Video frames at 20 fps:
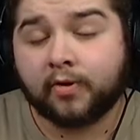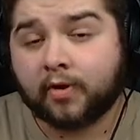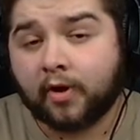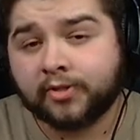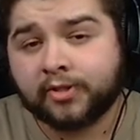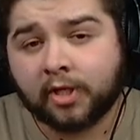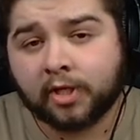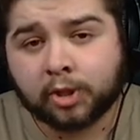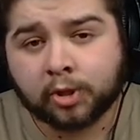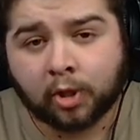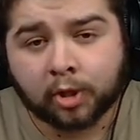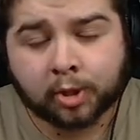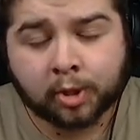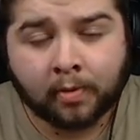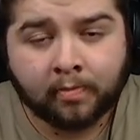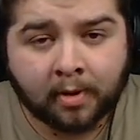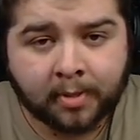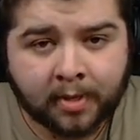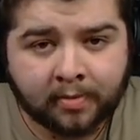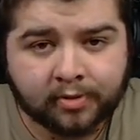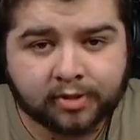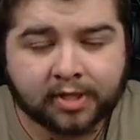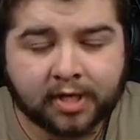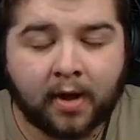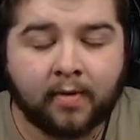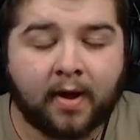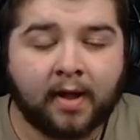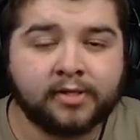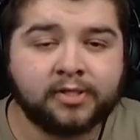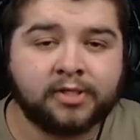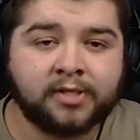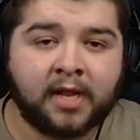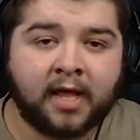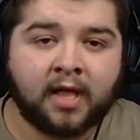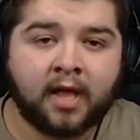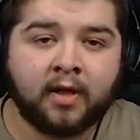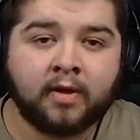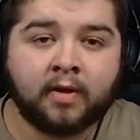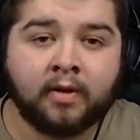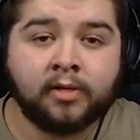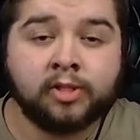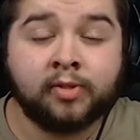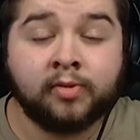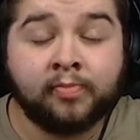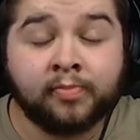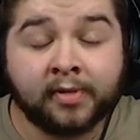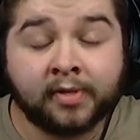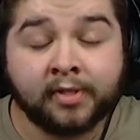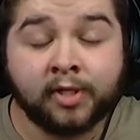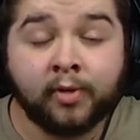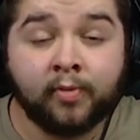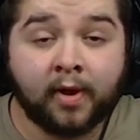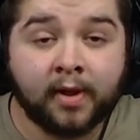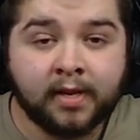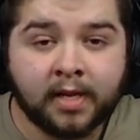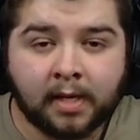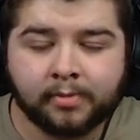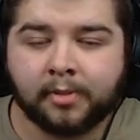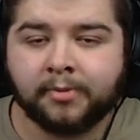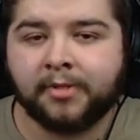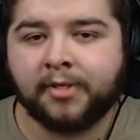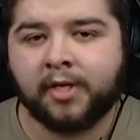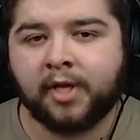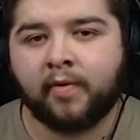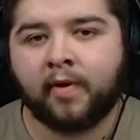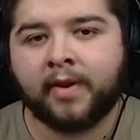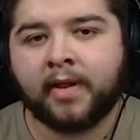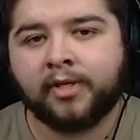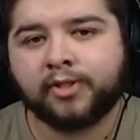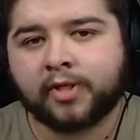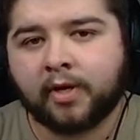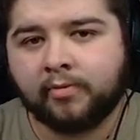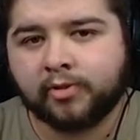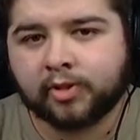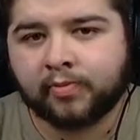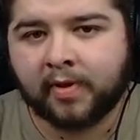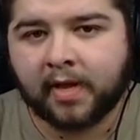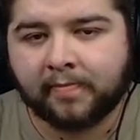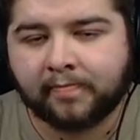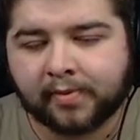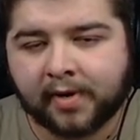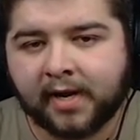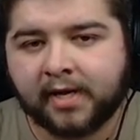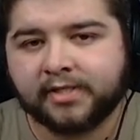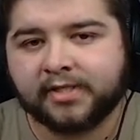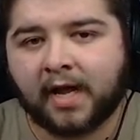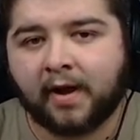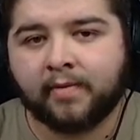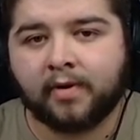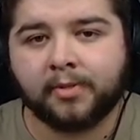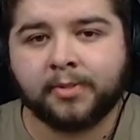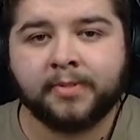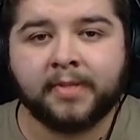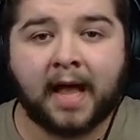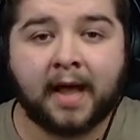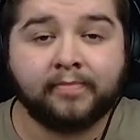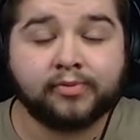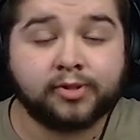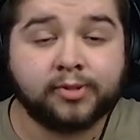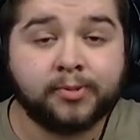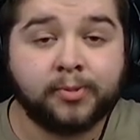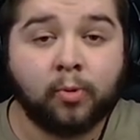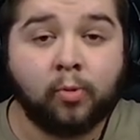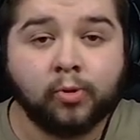guys, it's Josh from FMSCOUT, and today I'm going to be bringing you another video, and it's going to be a breakdown of Knap's